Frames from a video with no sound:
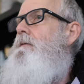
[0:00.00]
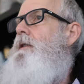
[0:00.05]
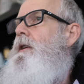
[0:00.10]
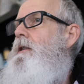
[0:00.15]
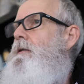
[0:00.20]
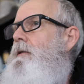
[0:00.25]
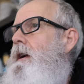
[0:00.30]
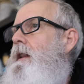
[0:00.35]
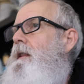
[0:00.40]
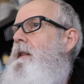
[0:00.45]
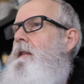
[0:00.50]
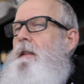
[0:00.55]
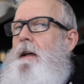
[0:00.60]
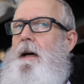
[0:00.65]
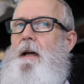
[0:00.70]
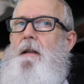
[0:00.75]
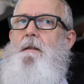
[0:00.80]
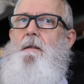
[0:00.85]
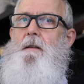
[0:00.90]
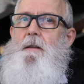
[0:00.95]
regret
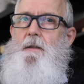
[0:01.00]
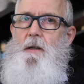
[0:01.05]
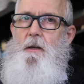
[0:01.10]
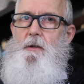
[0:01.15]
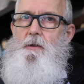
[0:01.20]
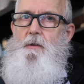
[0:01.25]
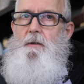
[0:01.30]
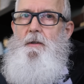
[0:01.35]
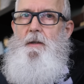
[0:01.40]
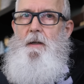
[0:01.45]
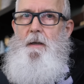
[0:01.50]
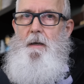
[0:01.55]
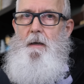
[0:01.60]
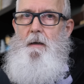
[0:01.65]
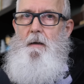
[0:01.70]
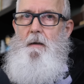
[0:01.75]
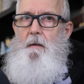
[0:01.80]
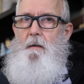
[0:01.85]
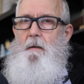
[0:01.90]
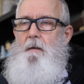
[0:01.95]
that decision
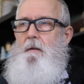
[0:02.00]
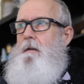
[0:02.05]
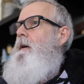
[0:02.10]
today.